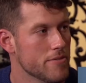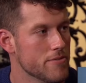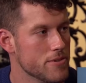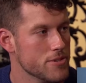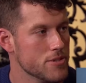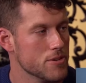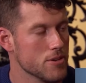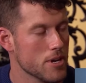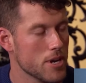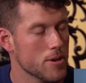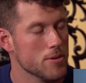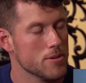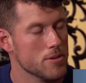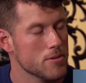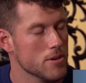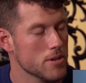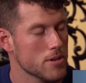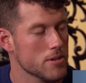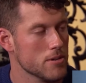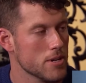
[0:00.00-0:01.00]
It's okay with you.
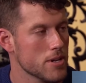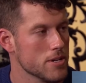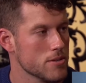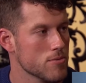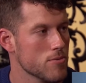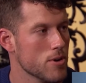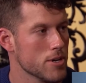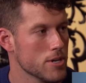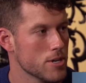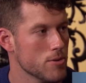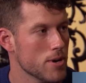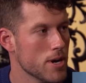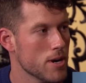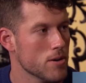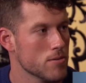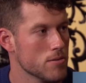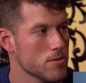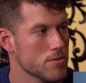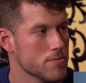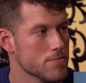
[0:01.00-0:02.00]
I'd like to walk you out.
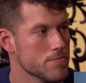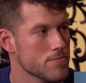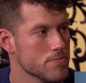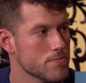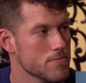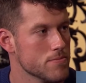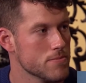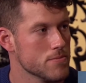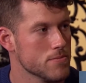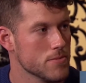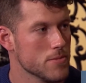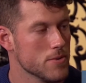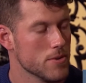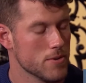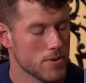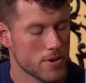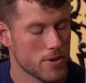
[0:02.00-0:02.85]
Yes.